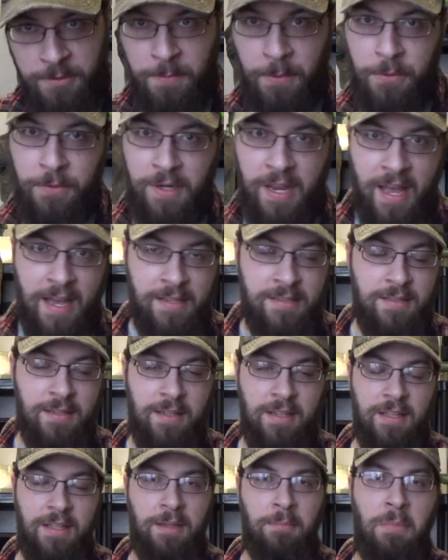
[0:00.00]
spoon, guys,
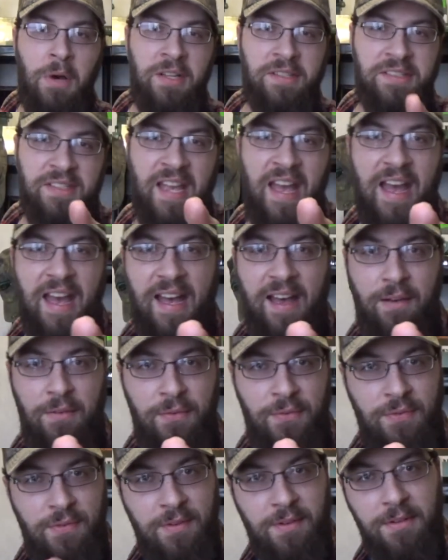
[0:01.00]
that
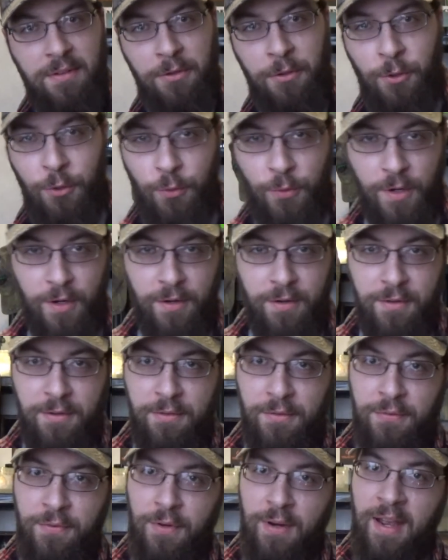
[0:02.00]
must-have lure
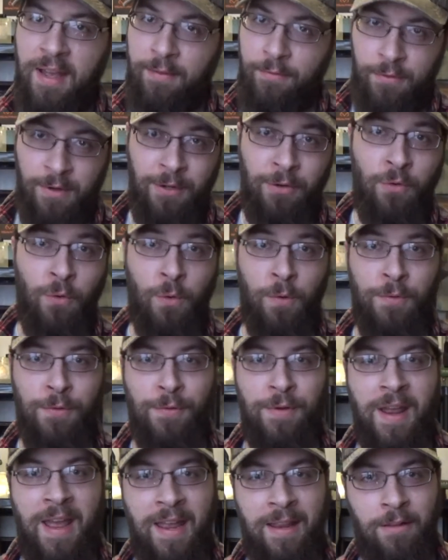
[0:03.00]
for every
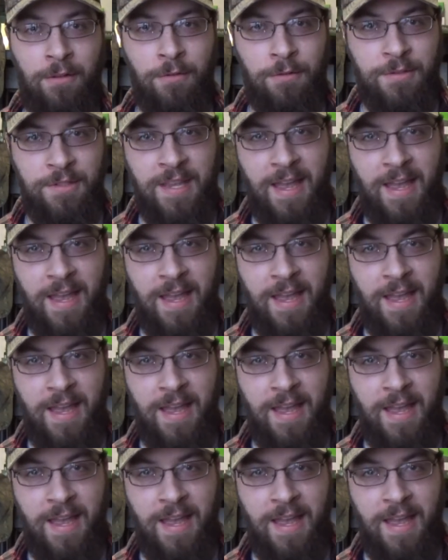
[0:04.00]
northern angler's